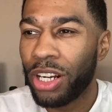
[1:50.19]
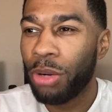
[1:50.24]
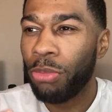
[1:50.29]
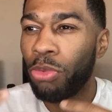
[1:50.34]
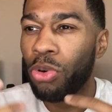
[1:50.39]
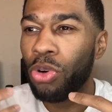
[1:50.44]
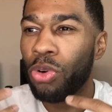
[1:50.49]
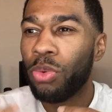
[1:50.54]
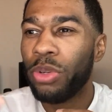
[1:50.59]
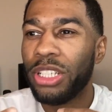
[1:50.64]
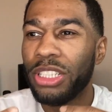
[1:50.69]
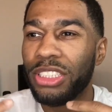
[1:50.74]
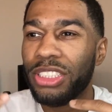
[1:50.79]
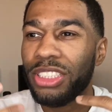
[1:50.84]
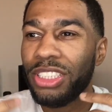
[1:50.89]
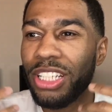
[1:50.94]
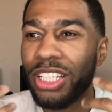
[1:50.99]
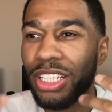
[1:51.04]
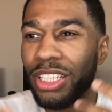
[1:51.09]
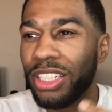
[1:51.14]
I'm always
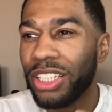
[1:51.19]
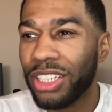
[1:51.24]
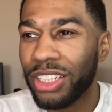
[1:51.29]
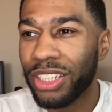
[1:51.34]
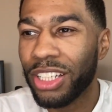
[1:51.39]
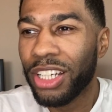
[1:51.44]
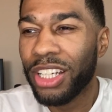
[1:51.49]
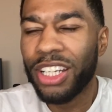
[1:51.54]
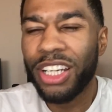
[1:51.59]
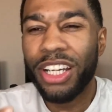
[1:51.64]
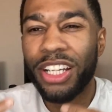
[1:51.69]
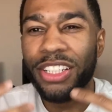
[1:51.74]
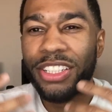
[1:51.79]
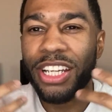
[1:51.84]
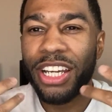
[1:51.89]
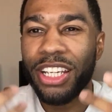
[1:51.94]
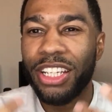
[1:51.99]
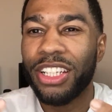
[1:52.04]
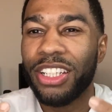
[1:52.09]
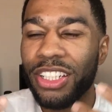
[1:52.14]
thinking
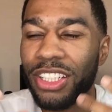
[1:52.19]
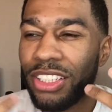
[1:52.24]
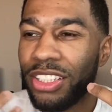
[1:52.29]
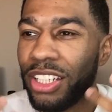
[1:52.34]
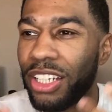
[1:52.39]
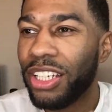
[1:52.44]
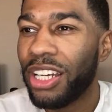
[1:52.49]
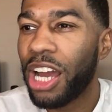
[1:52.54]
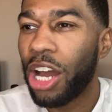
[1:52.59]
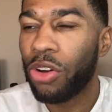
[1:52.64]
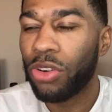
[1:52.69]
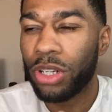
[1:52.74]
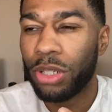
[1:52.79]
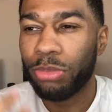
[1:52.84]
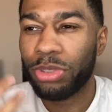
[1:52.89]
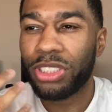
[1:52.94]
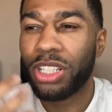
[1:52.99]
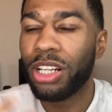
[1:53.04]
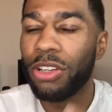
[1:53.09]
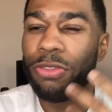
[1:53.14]
day in and day out and
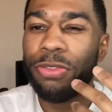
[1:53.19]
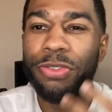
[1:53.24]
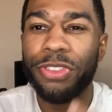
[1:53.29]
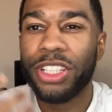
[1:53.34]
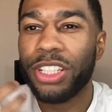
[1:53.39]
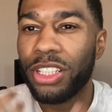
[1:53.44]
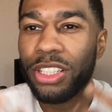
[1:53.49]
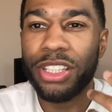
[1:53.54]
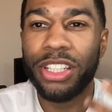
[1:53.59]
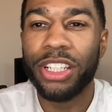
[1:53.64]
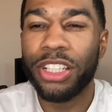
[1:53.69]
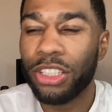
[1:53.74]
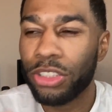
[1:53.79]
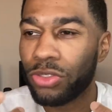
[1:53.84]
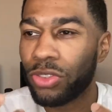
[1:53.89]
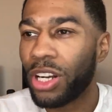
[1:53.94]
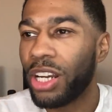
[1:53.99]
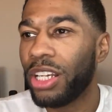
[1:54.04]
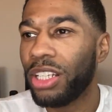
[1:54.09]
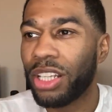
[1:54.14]
I'm trying to figure things,
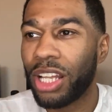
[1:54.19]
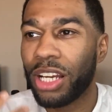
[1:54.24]
right?